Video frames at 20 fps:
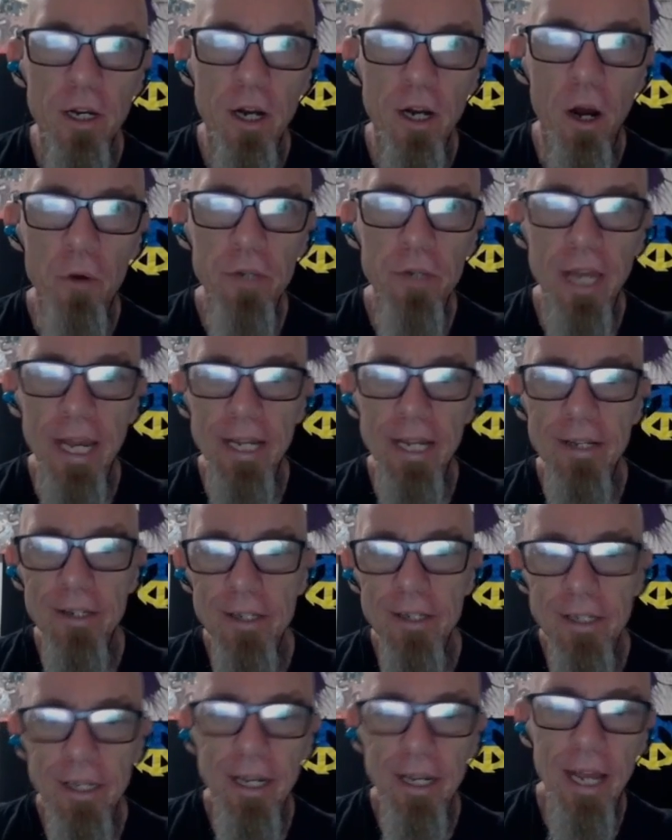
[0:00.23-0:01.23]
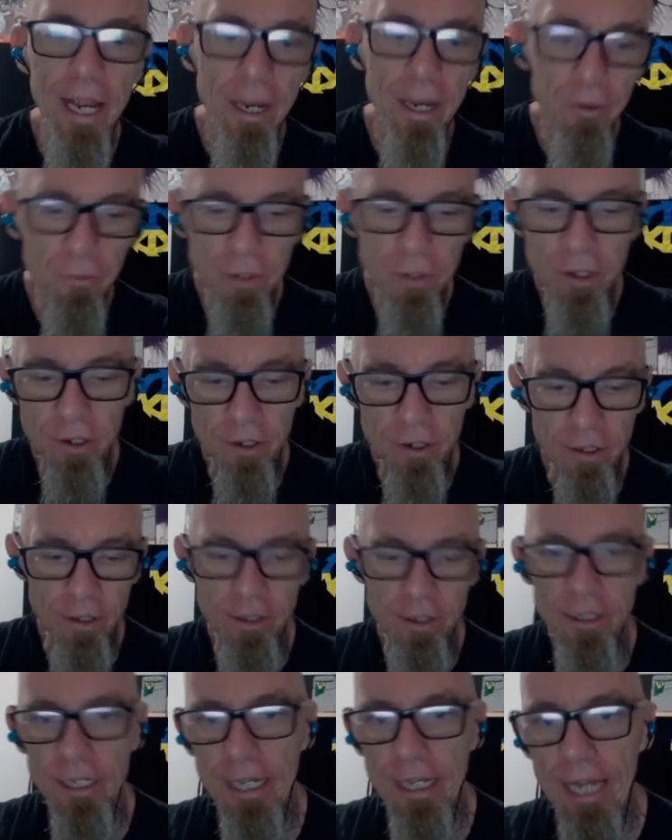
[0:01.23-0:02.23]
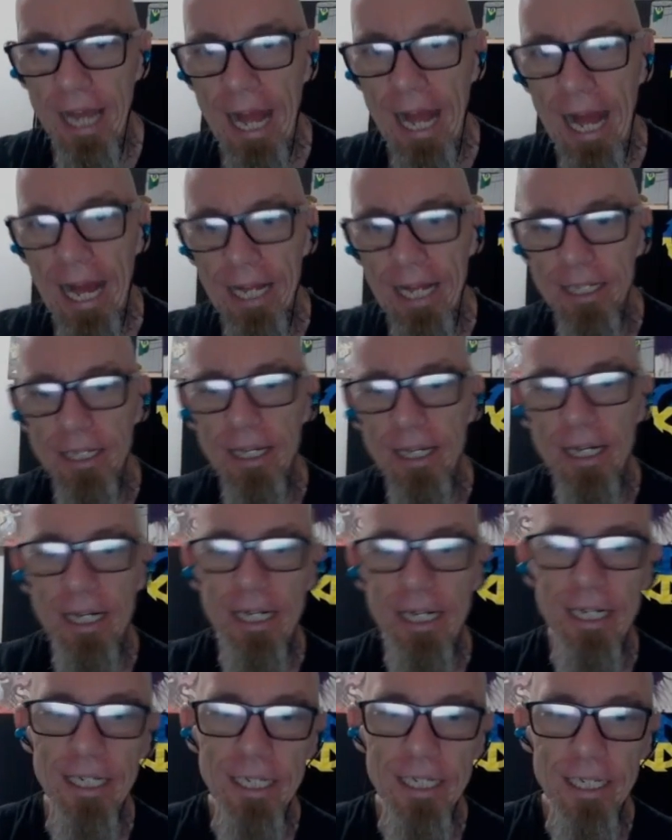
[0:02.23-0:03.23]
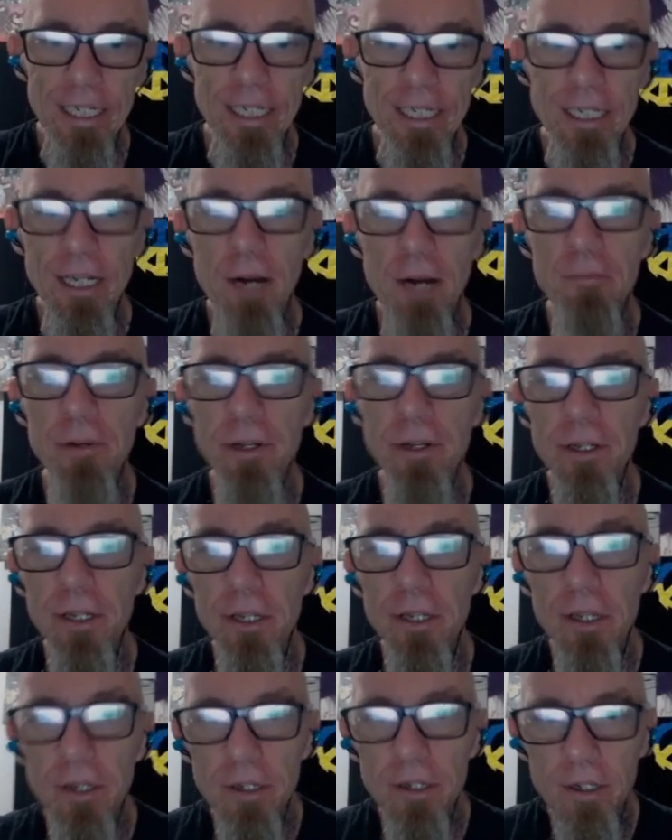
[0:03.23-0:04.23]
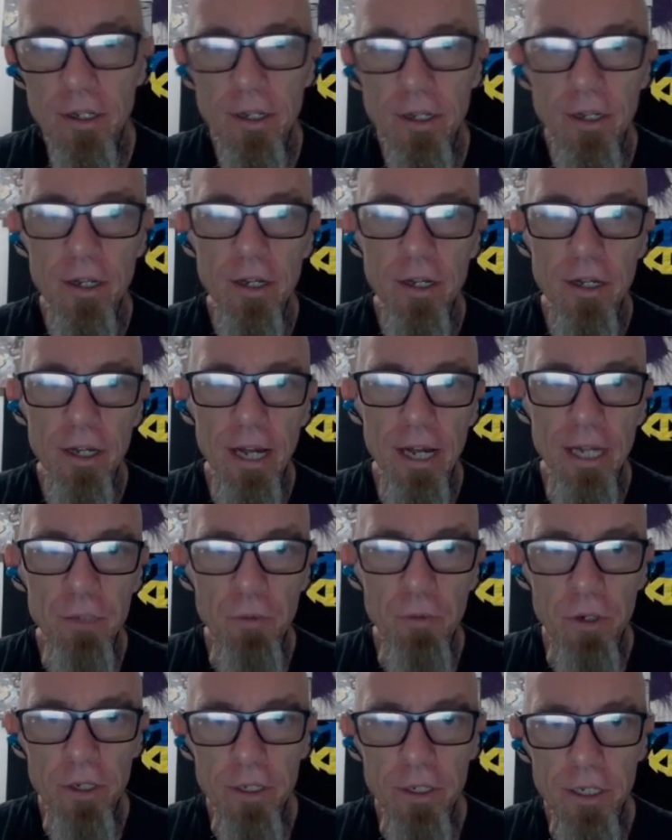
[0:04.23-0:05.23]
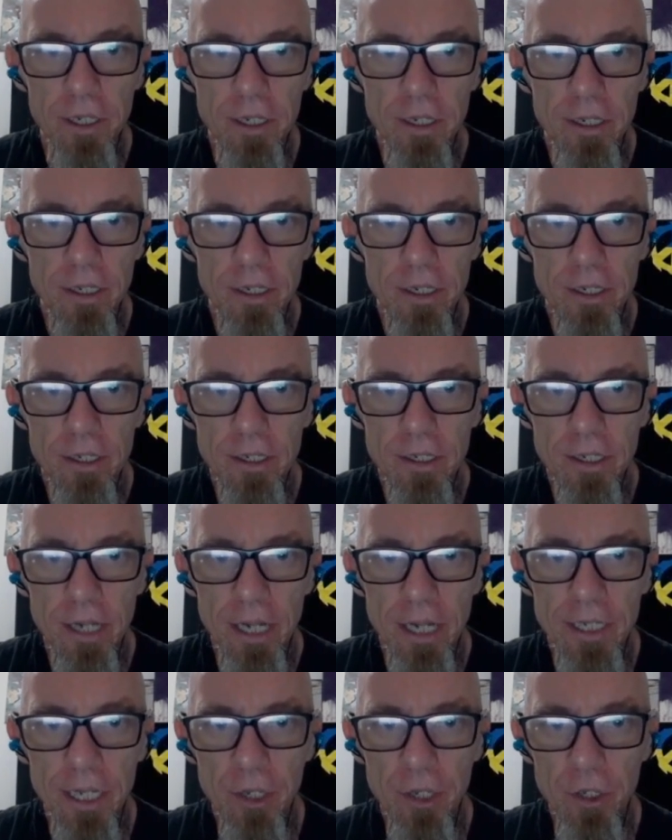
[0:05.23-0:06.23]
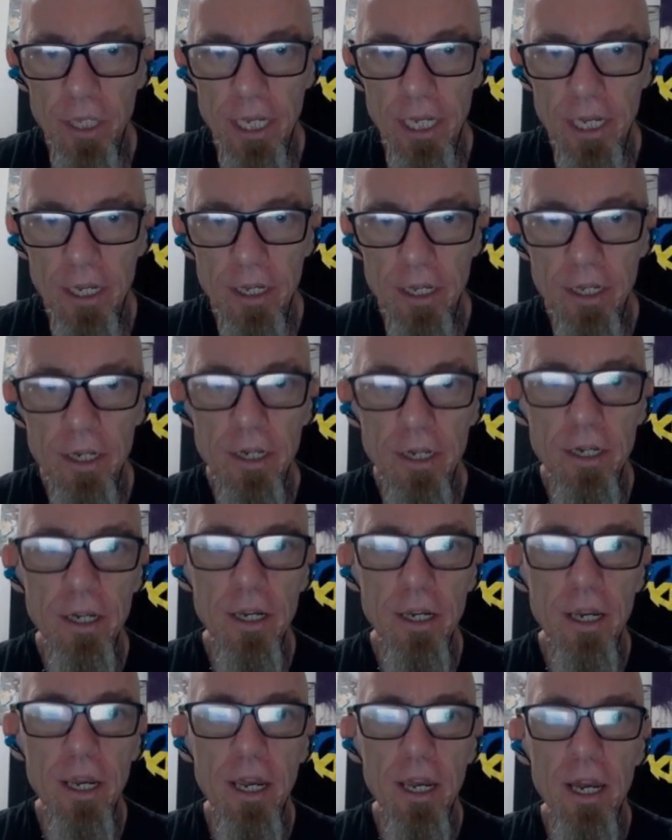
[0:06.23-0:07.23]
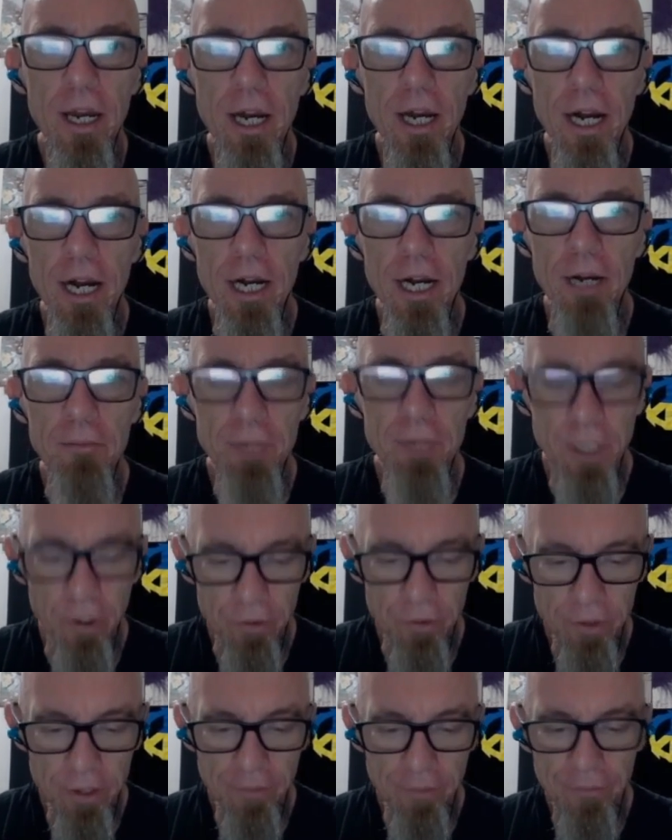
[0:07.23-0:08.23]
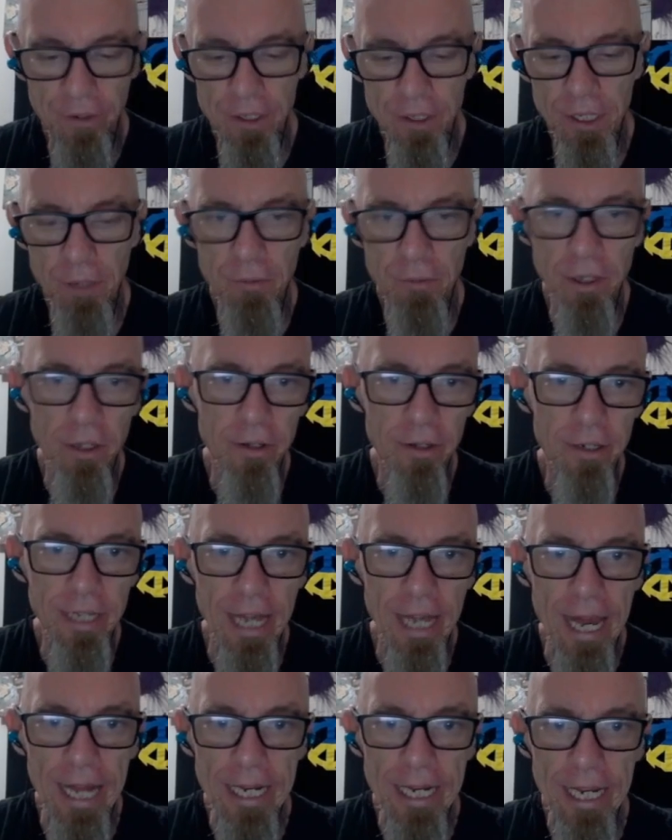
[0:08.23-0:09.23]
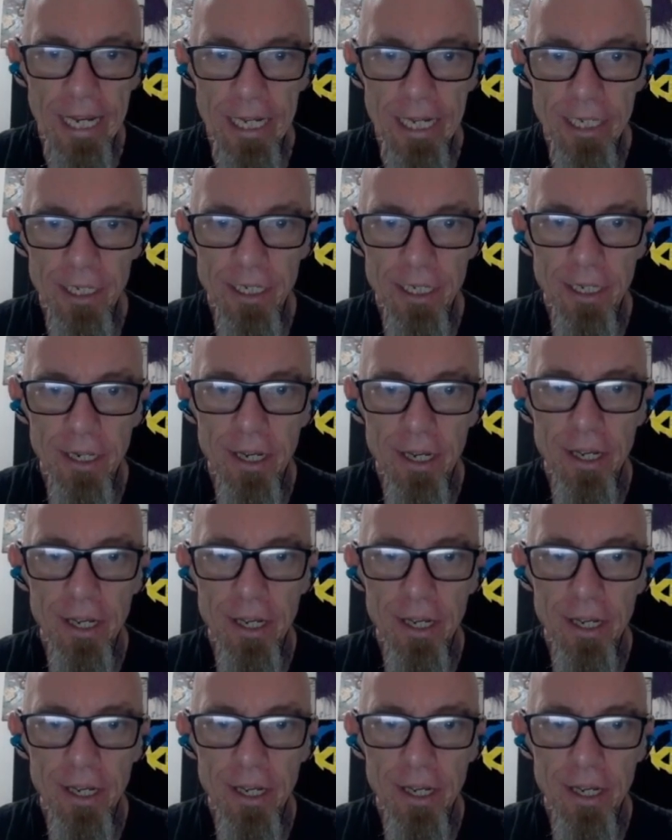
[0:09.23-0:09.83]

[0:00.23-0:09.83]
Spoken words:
Okay, today we're going to look at numbers as words, essentially. So the first thing we'll look at is